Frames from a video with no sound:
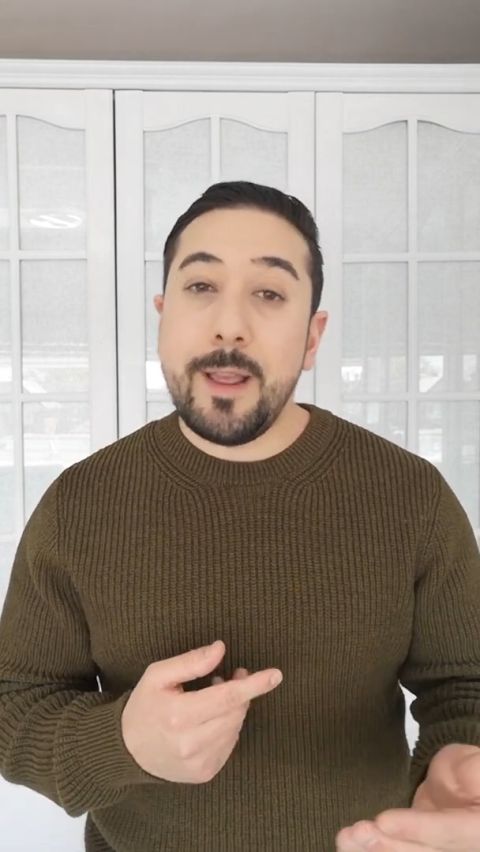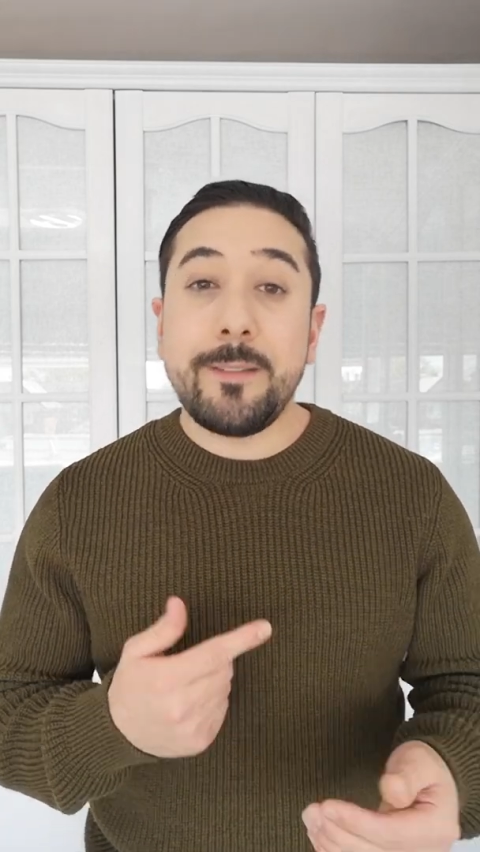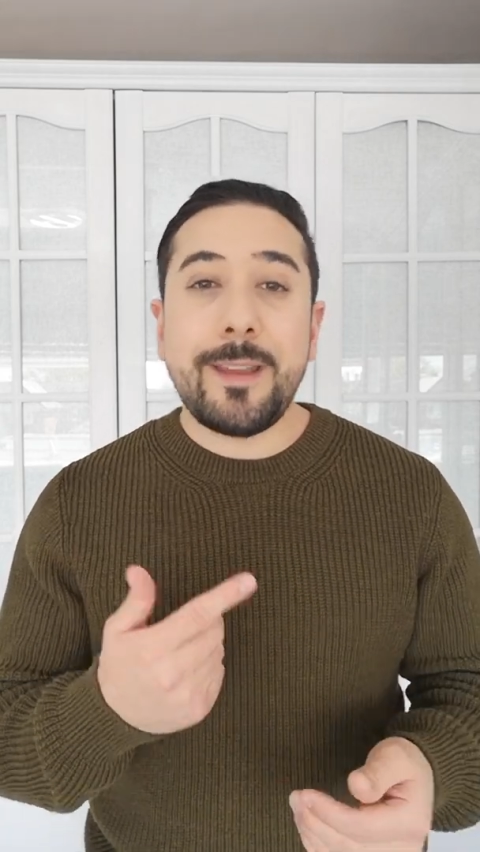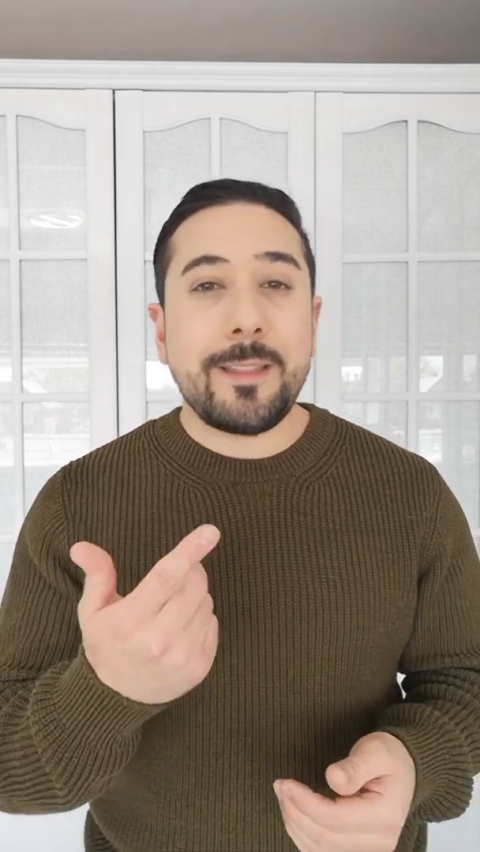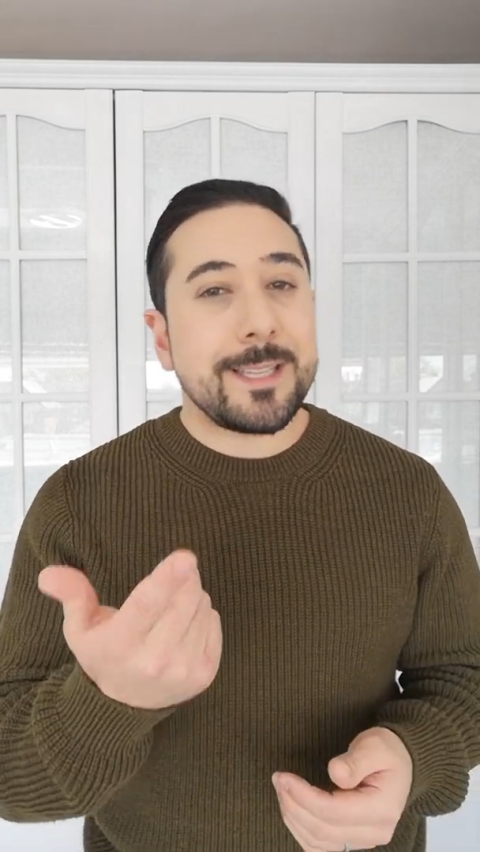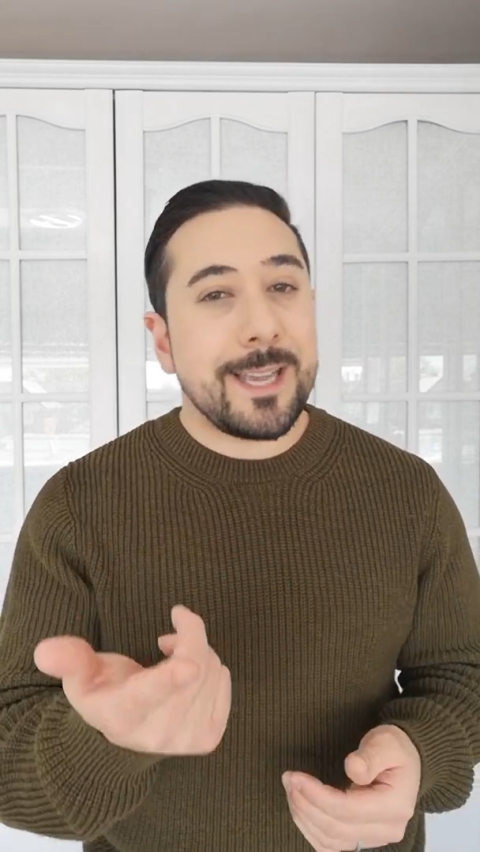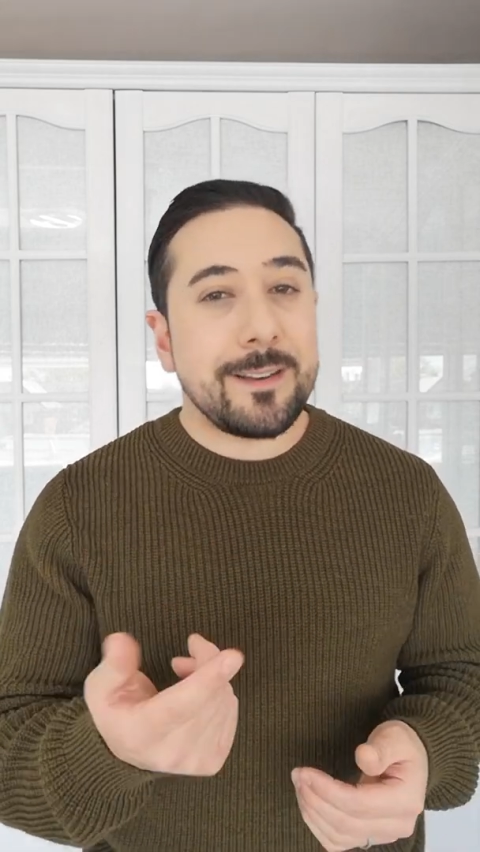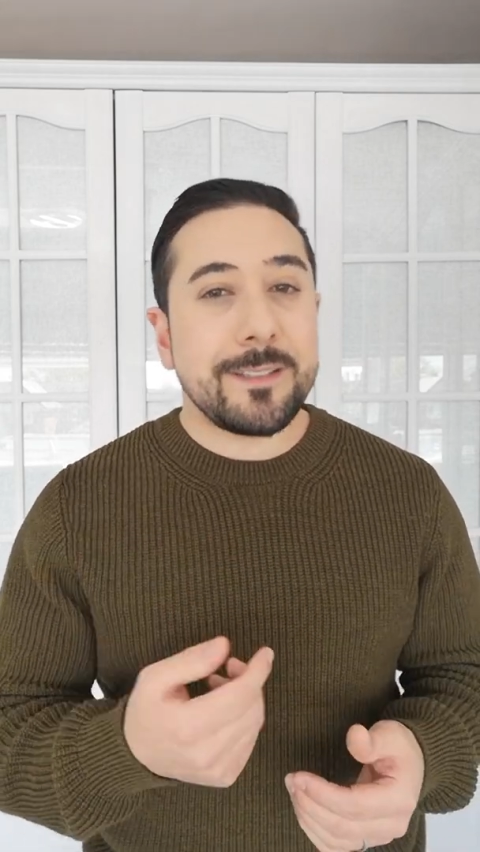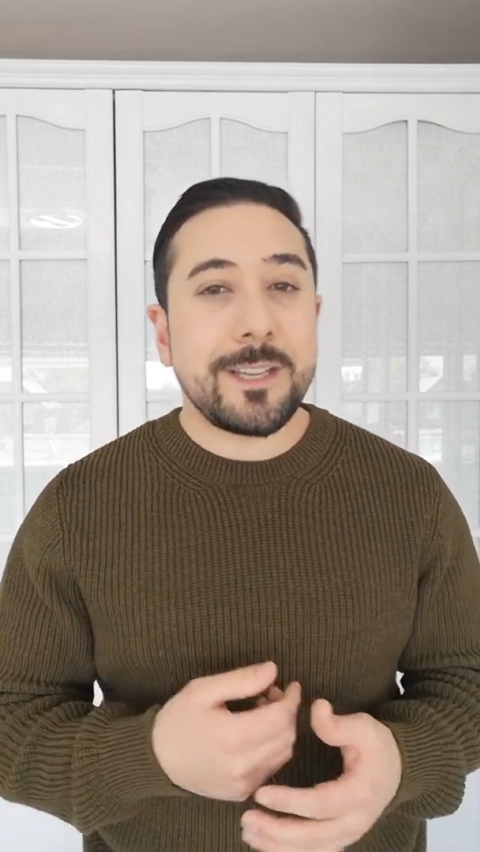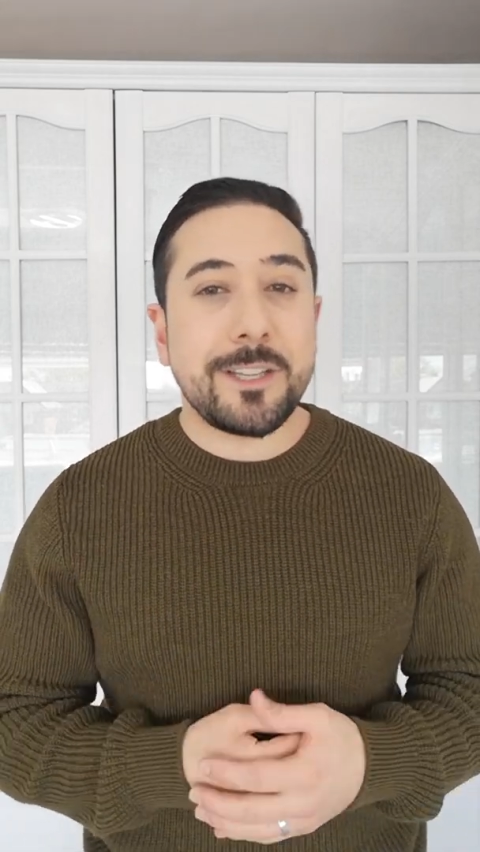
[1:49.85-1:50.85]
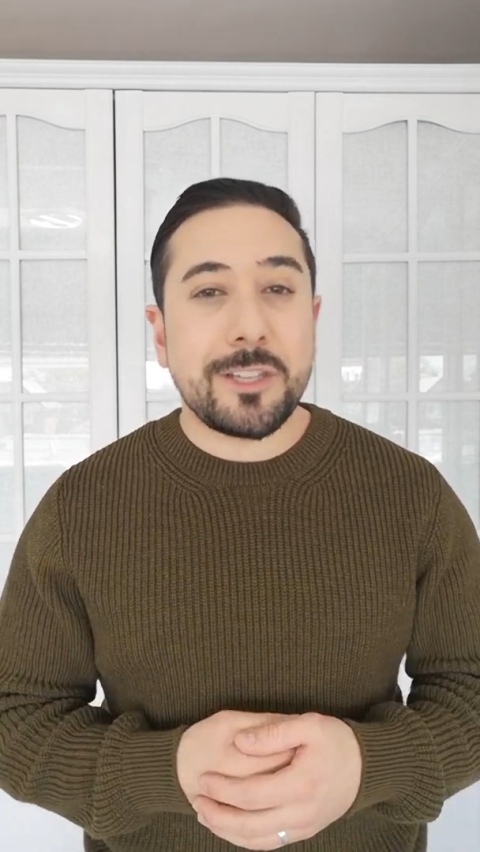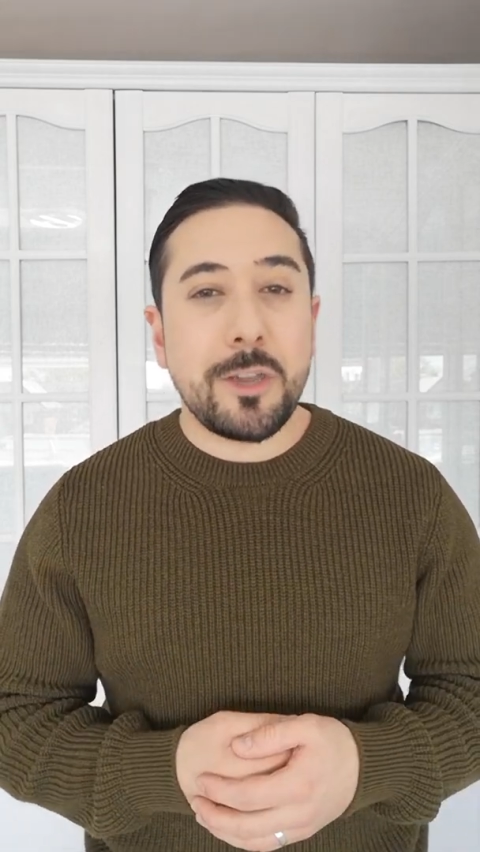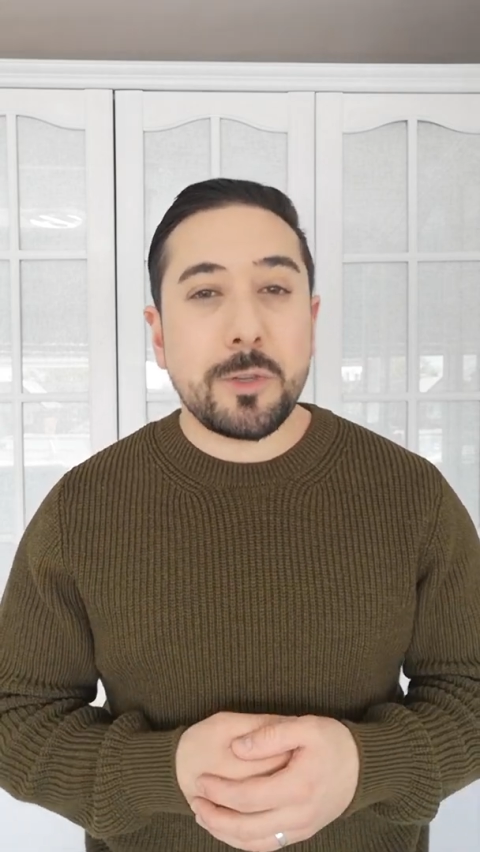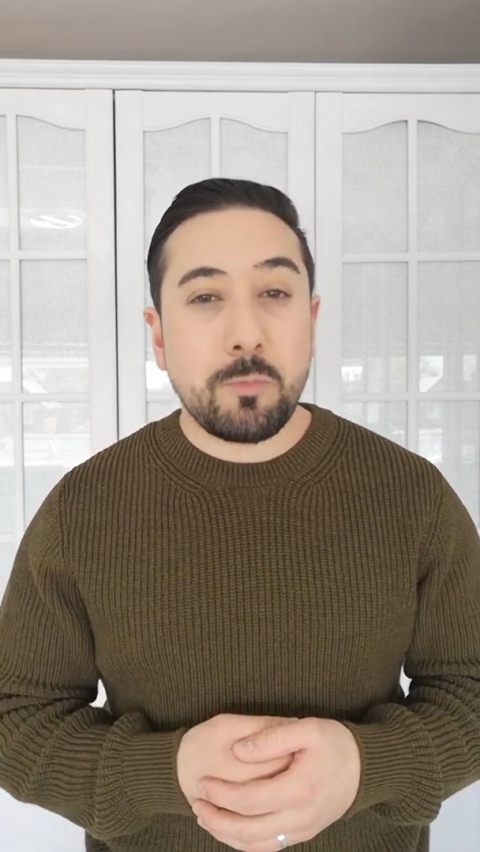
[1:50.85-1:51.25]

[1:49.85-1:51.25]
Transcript: Now, the tenant's excuse